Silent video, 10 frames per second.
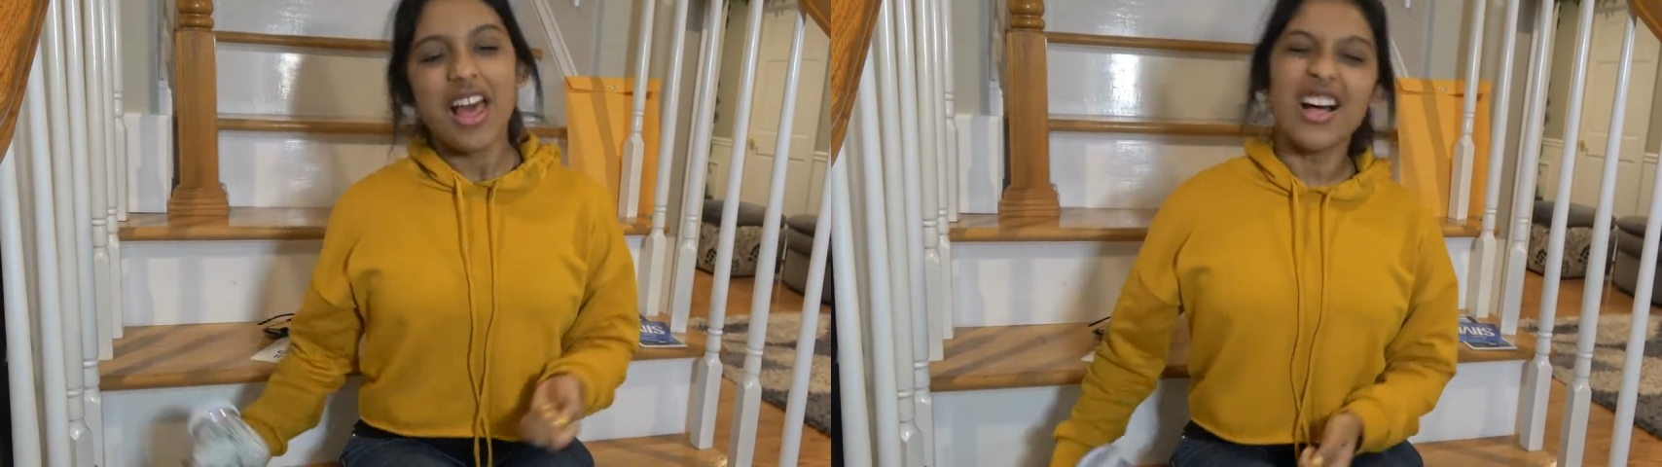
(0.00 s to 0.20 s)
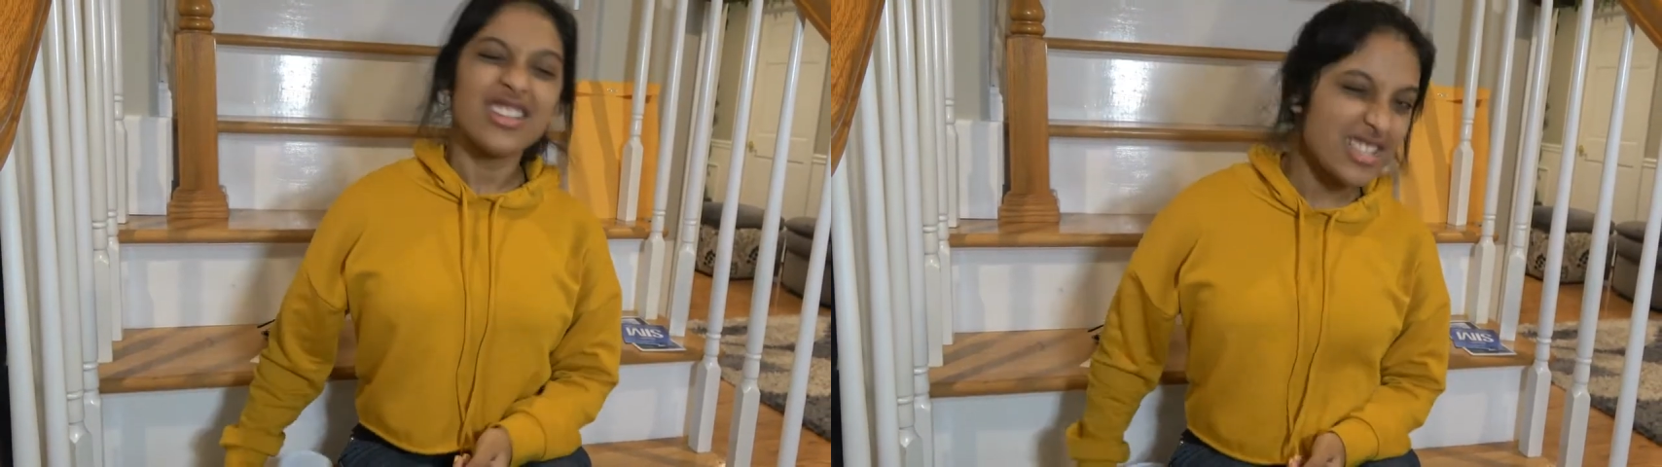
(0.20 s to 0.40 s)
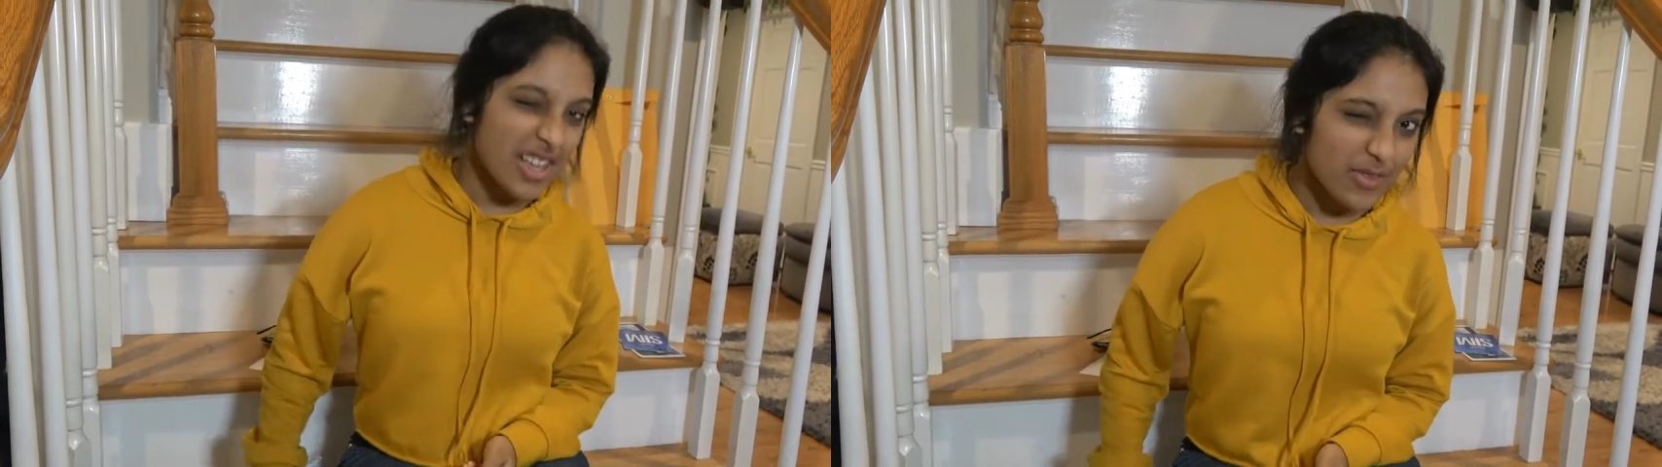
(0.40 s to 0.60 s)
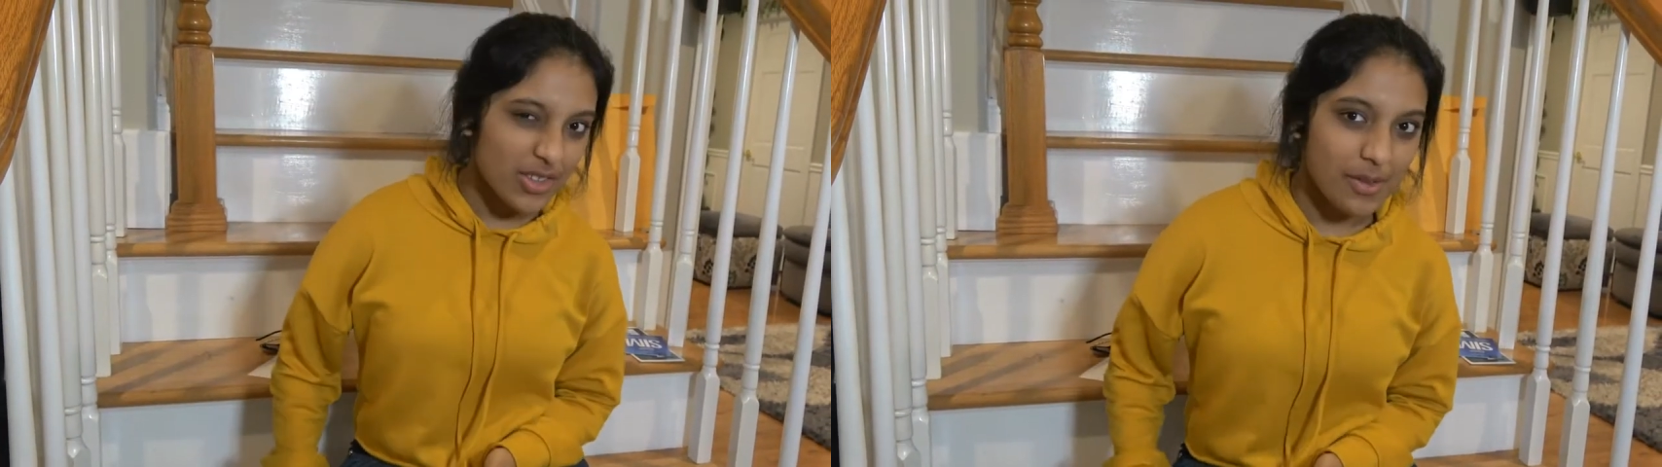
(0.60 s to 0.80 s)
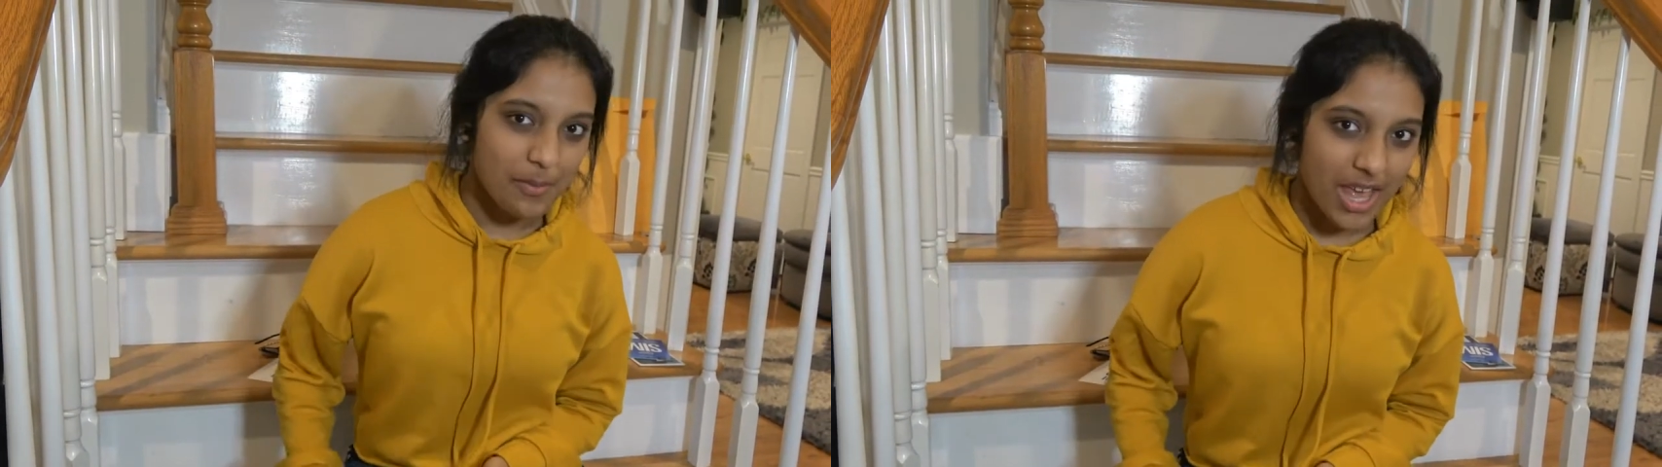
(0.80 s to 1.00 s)
I'll save
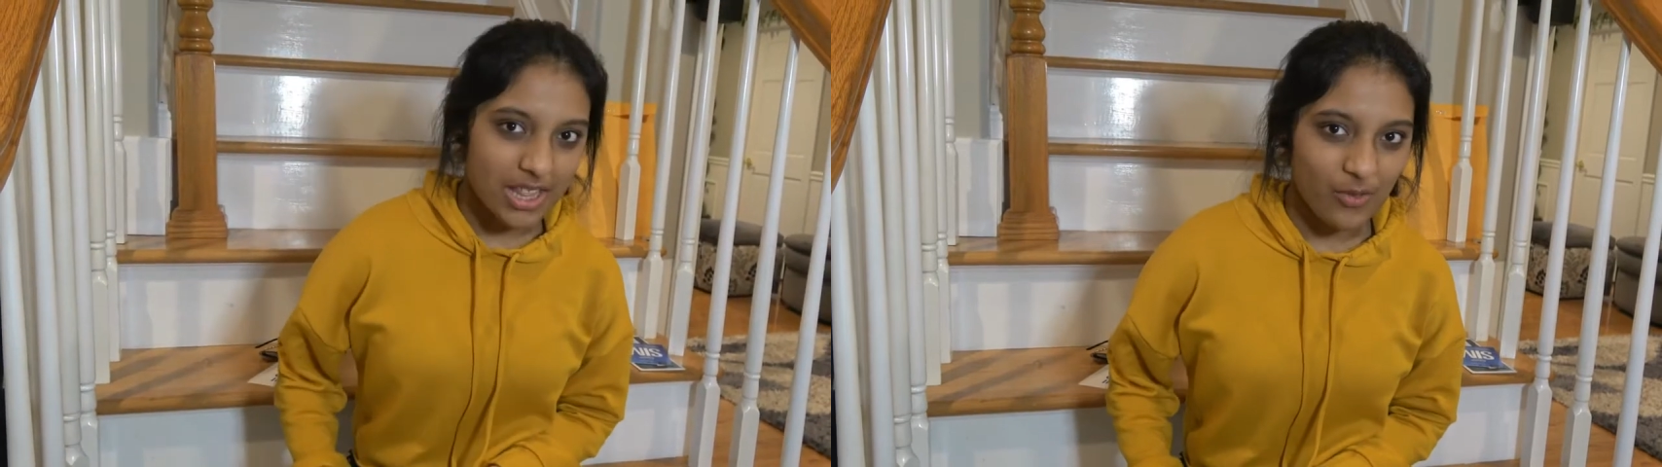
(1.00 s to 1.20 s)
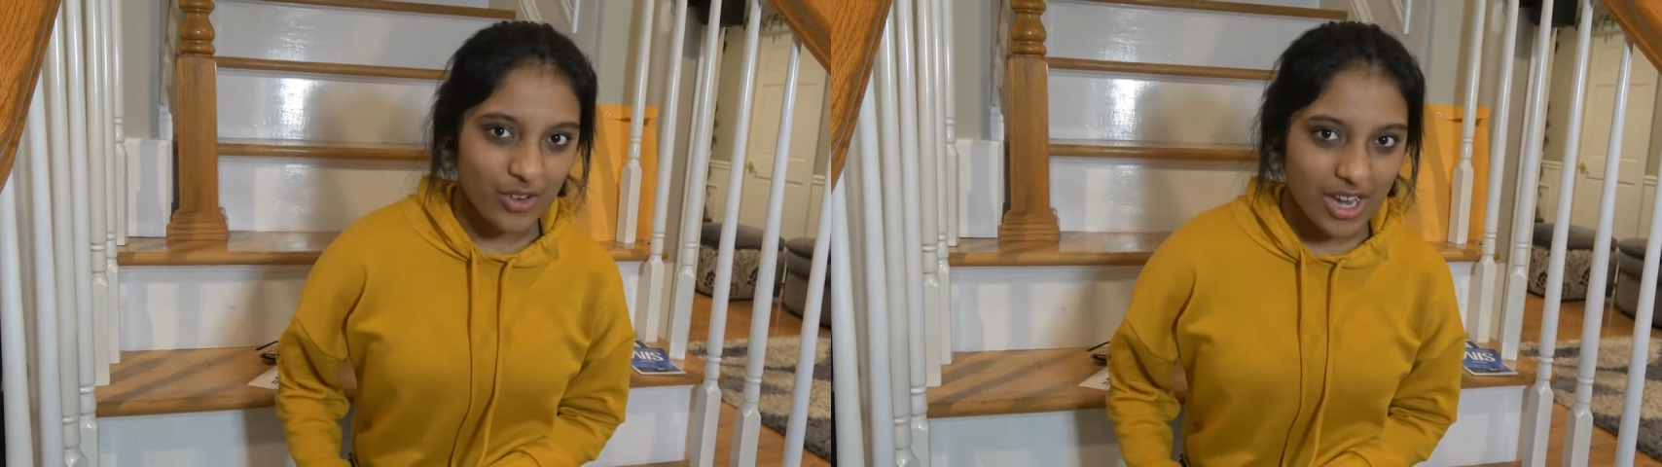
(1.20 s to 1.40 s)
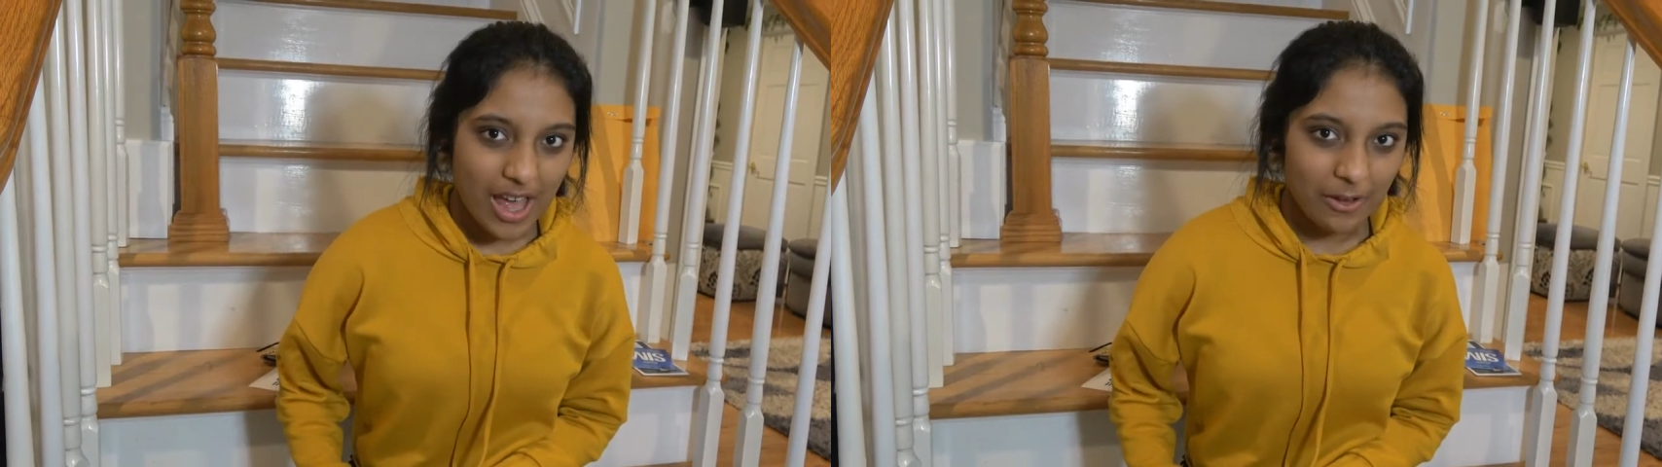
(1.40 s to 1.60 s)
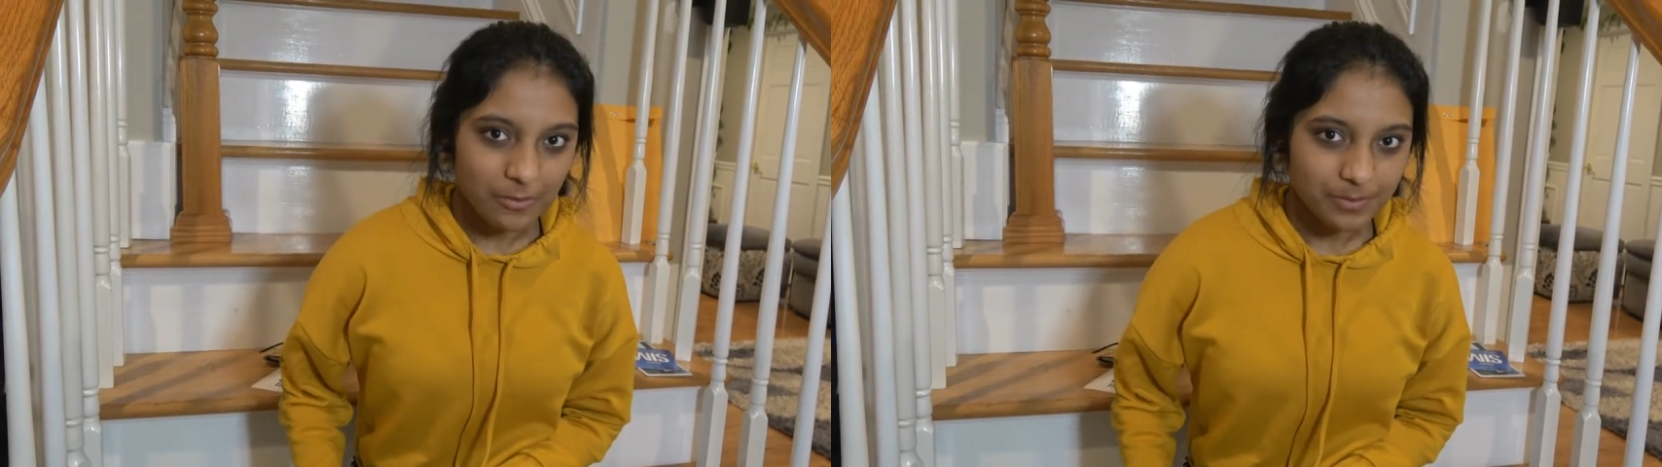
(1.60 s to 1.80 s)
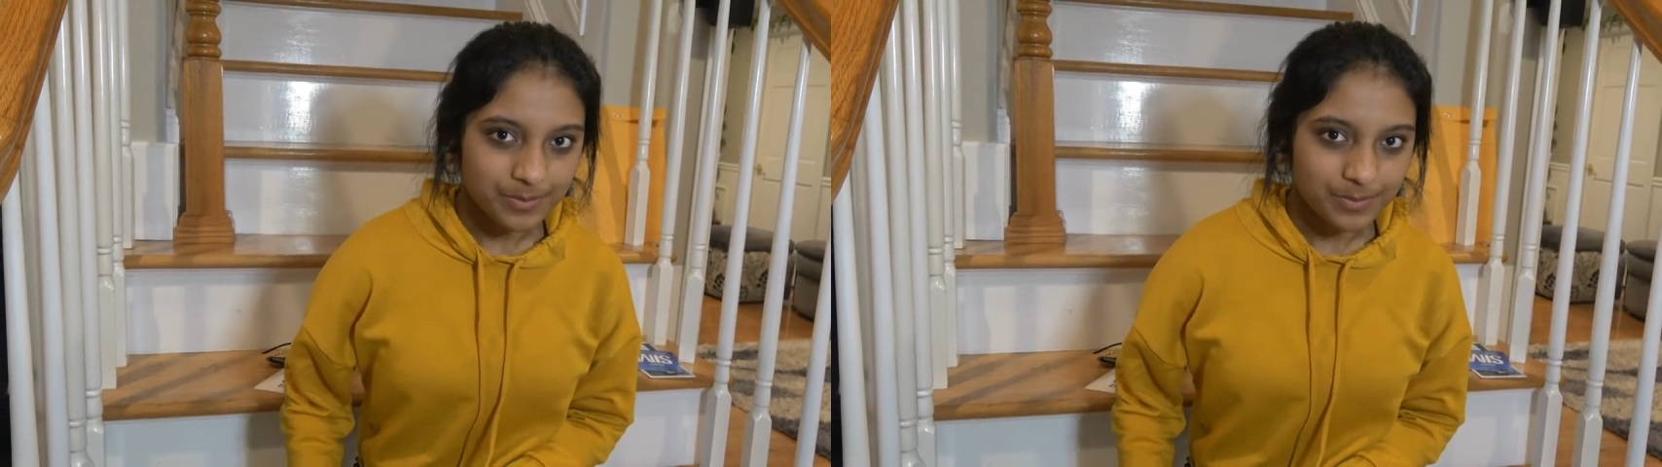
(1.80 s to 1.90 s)
you the math for now.